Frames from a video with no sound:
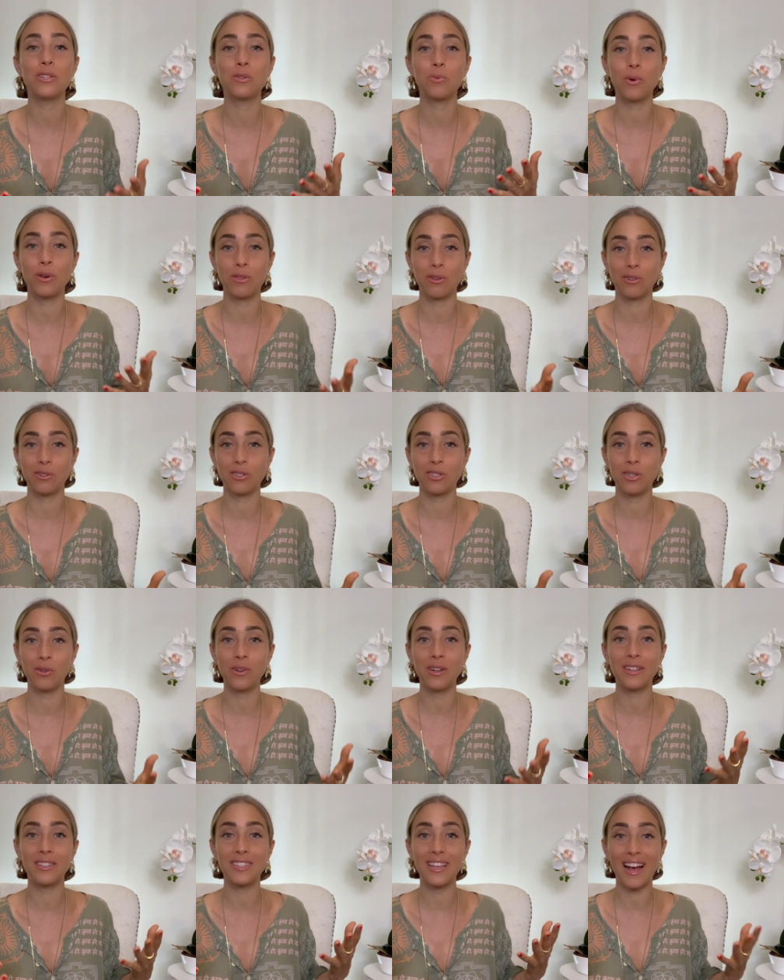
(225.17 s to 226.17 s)
with your
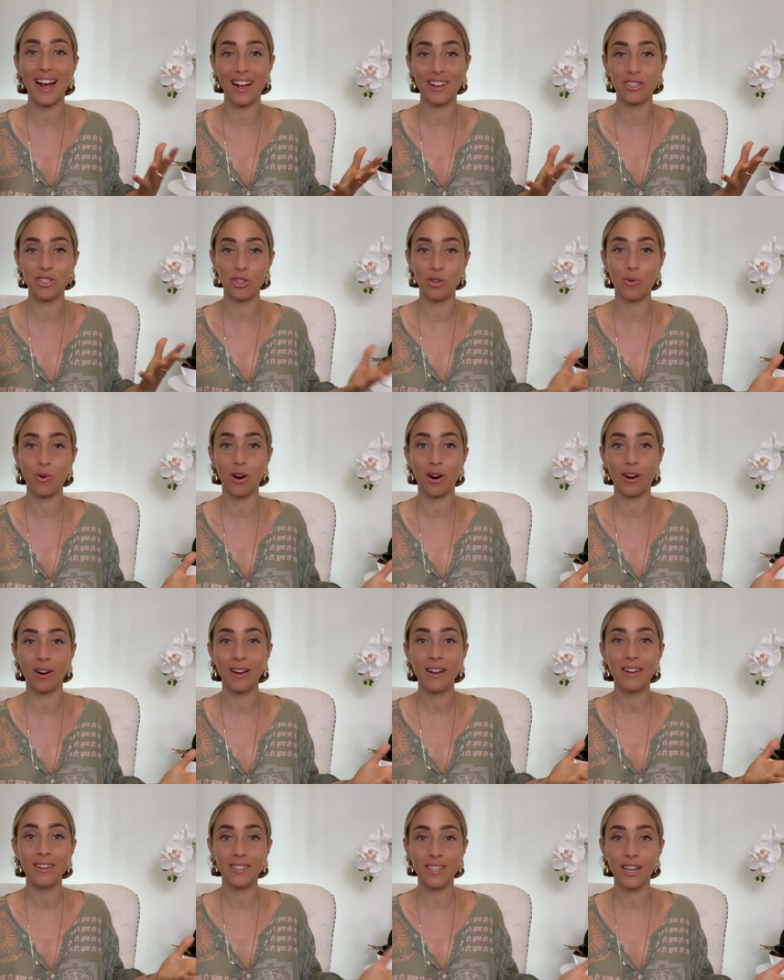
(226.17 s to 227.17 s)
students as you are
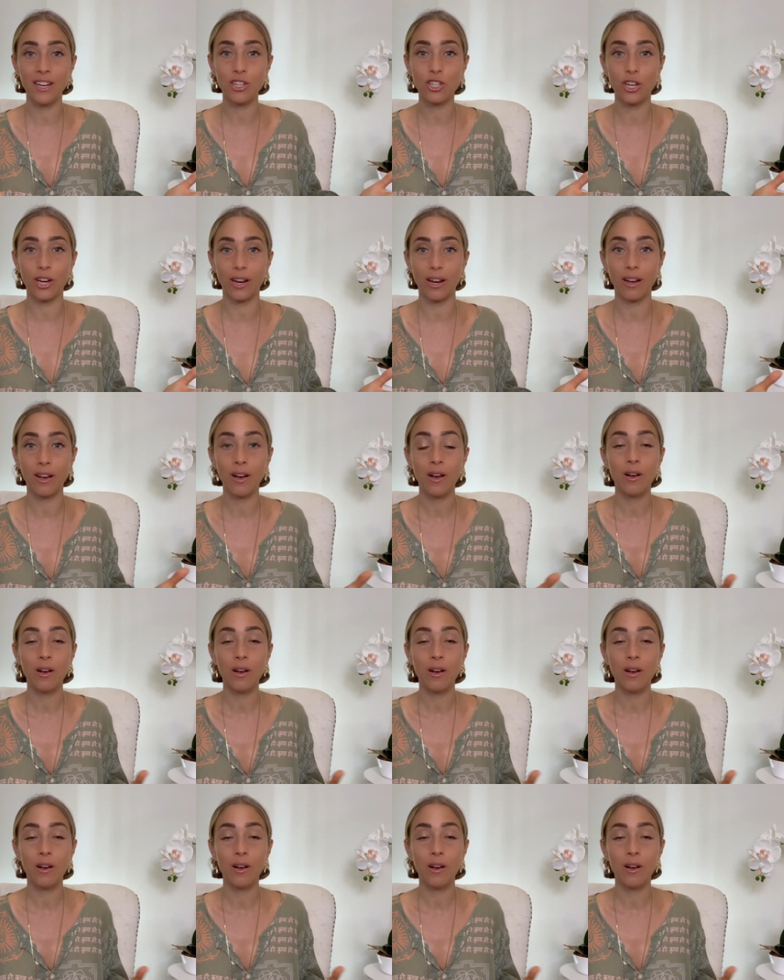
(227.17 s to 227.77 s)
teaching.